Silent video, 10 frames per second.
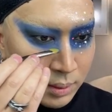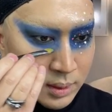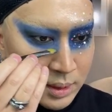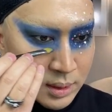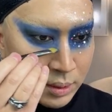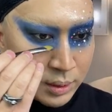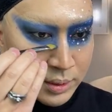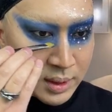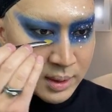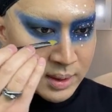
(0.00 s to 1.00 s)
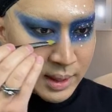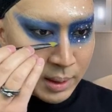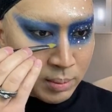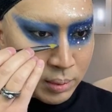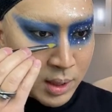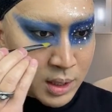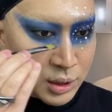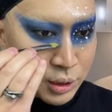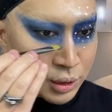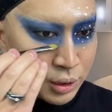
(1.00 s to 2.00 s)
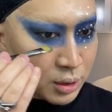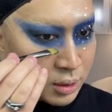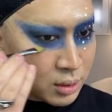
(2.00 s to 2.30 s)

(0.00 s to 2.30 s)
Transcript: Still using the same brush.